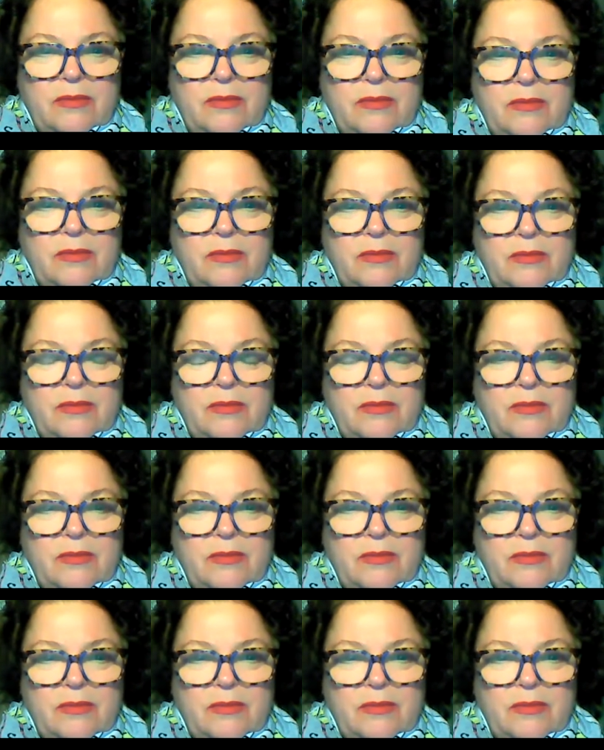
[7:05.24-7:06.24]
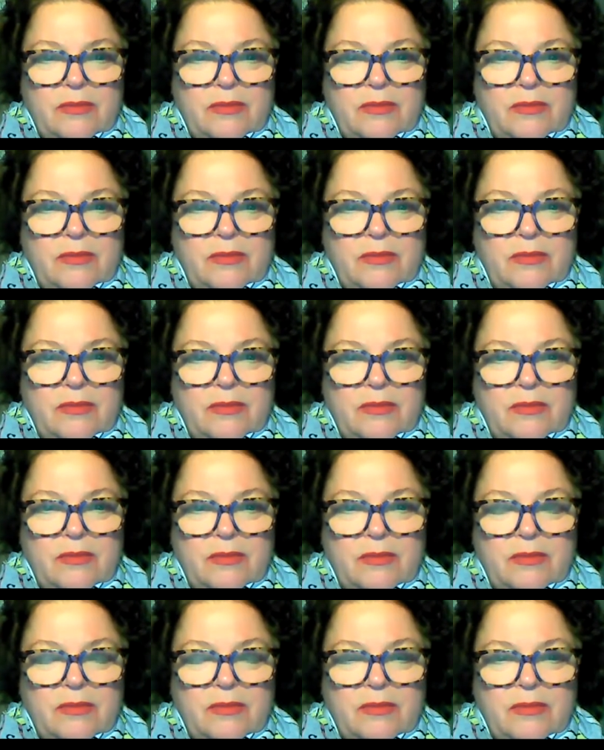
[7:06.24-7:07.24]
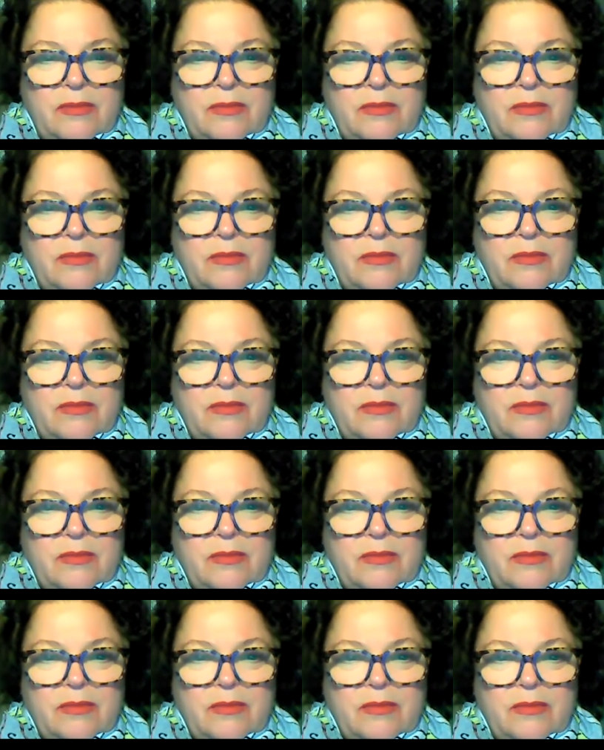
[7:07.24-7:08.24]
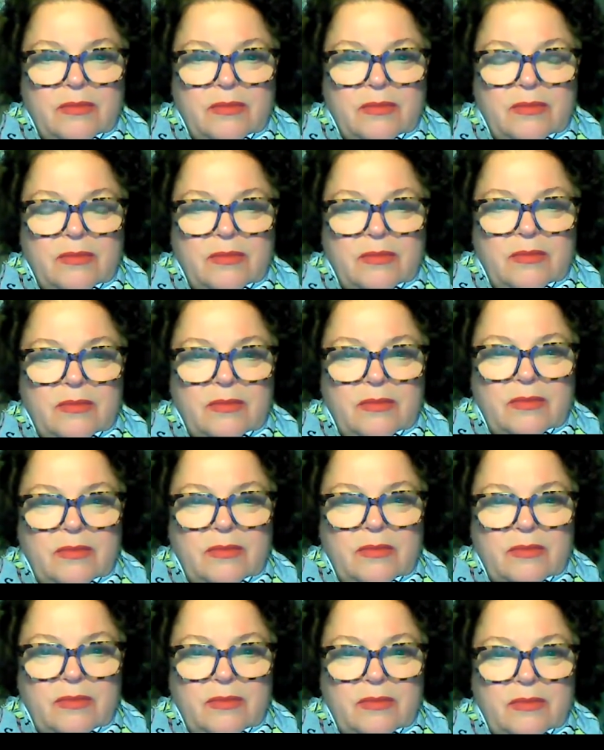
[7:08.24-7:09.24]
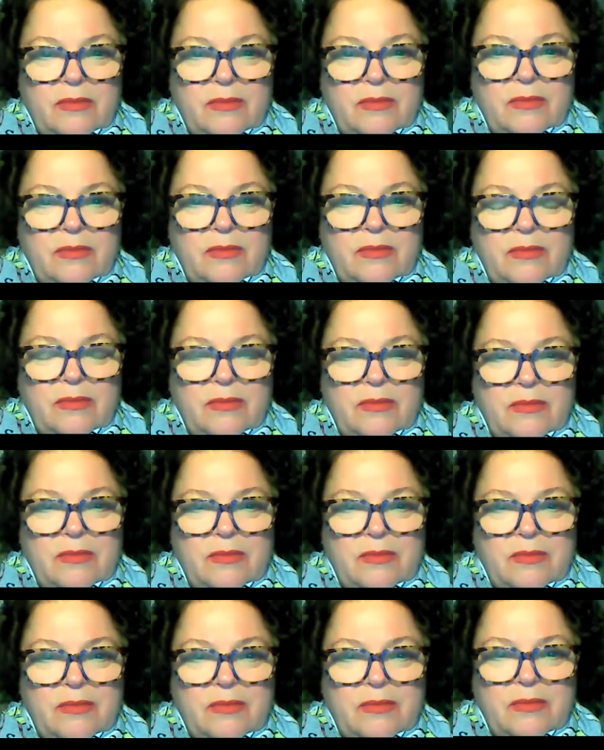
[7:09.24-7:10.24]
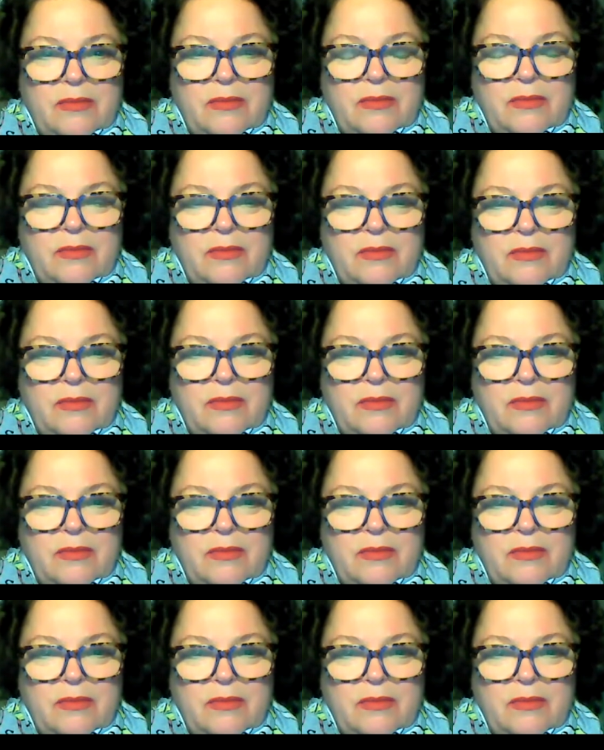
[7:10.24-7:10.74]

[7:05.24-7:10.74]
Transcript: (not speaking)